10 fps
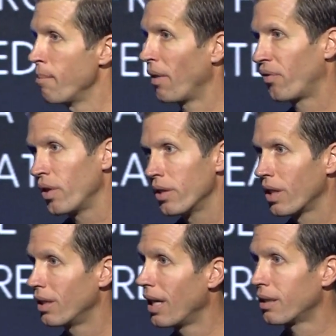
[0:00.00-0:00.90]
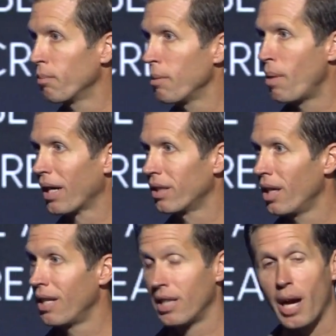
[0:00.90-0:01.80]
My friends, they did that to me back
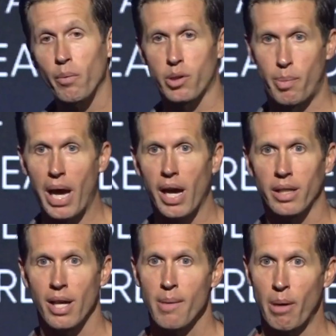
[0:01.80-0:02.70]
then, and that was bad.